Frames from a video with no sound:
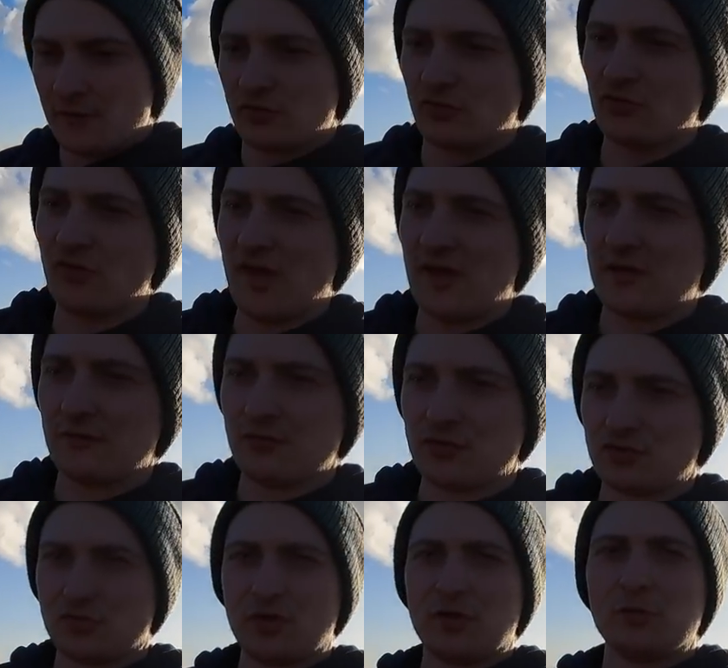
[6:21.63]
just ahead of a
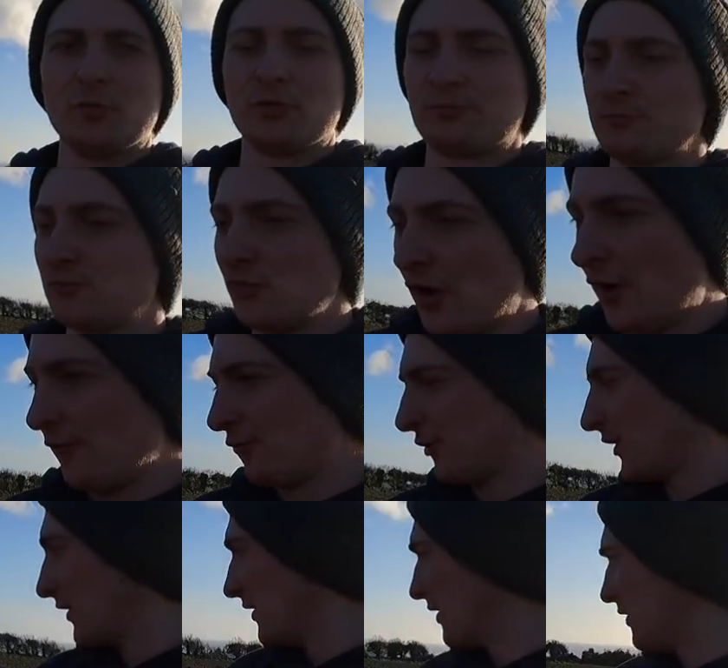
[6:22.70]
drill would
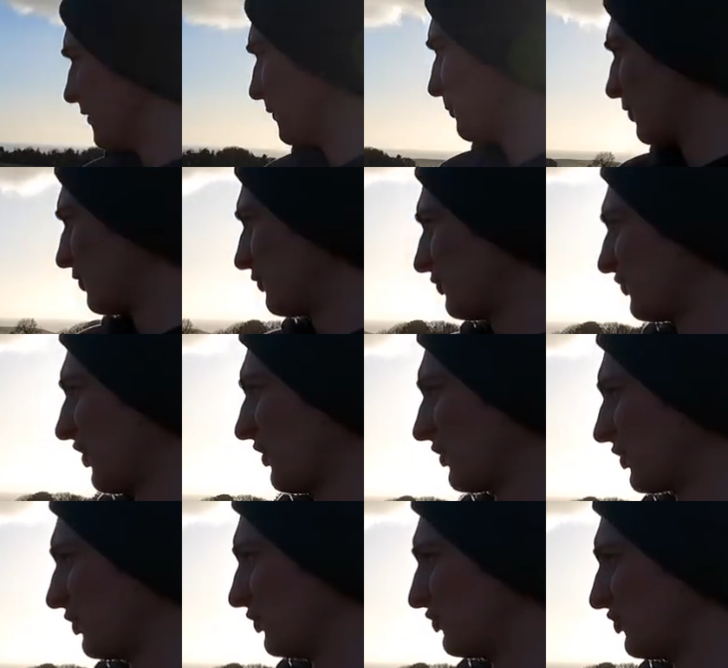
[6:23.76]
hopefully would have done
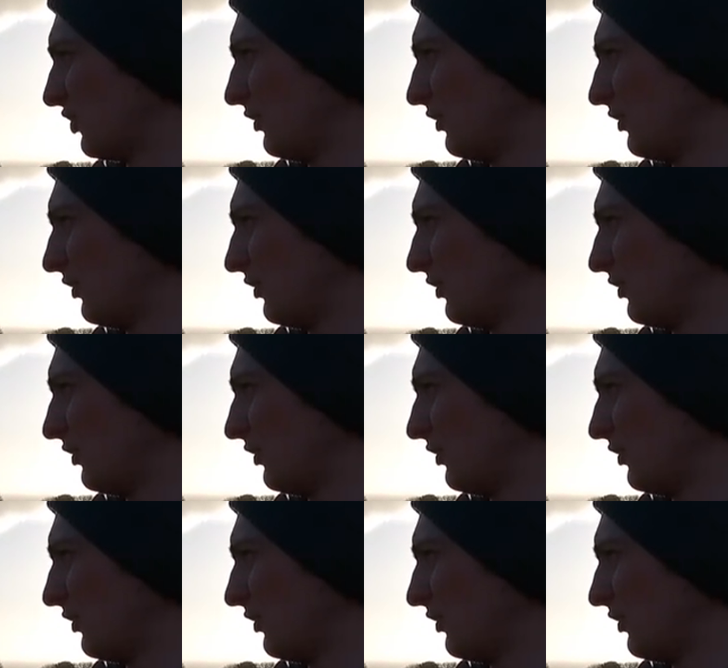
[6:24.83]
a good